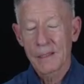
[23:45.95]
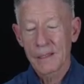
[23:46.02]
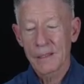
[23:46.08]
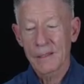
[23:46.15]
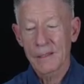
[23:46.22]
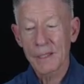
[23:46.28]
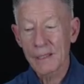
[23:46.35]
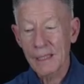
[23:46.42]

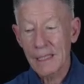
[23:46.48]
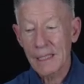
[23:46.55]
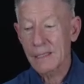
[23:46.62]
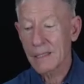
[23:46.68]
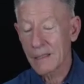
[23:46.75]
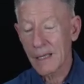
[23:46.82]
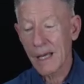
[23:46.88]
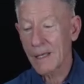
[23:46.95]
But
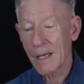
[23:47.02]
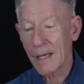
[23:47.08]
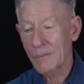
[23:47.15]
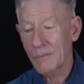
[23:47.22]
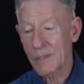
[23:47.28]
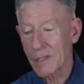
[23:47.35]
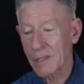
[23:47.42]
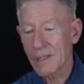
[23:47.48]
Lisa, I'm
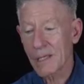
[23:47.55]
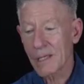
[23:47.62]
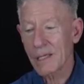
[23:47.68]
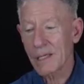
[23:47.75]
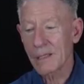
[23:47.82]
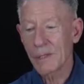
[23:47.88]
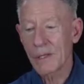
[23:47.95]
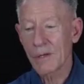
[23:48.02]
just
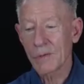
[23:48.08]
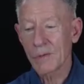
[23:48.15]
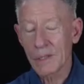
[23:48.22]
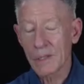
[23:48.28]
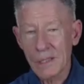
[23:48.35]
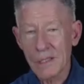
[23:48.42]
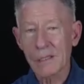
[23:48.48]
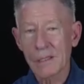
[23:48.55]
excited to be there with
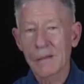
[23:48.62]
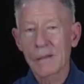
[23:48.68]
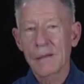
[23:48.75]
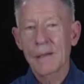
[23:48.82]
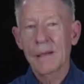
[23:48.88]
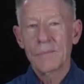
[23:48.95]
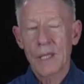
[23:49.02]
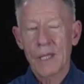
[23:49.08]
Lisa
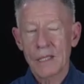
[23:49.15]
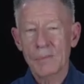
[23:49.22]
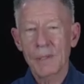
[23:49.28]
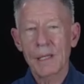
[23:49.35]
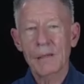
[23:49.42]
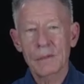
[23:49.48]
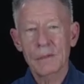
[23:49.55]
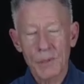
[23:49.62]
and to be
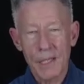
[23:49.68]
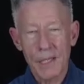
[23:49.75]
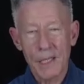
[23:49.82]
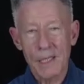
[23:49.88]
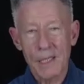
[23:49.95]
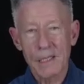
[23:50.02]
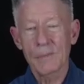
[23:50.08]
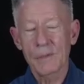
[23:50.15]
able to play
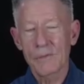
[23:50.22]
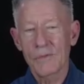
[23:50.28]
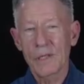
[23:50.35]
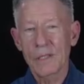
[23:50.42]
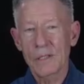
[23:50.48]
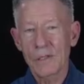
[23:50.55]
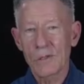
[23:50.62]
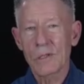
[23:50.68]
intimate
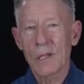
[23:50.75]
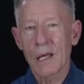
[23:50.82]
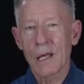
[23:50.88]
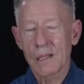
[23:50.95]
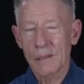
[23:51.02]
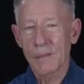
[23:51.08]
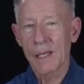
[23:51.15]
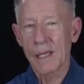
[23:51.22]
venues
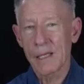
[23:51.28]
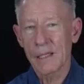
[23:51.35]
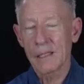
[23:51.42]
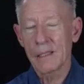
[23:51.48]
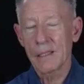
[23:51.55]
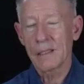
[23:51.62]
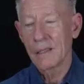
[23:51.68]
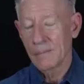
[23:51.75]
like the
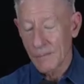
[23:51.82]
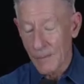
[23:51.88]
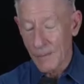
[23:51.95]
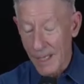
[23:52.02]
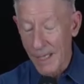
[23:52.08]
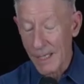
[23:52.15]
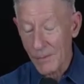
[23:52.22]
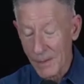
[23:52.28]

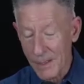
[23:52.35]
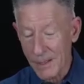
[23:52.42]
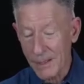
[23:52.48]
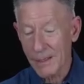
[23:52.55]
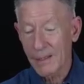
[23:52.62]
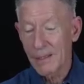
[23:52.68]
Mahawi.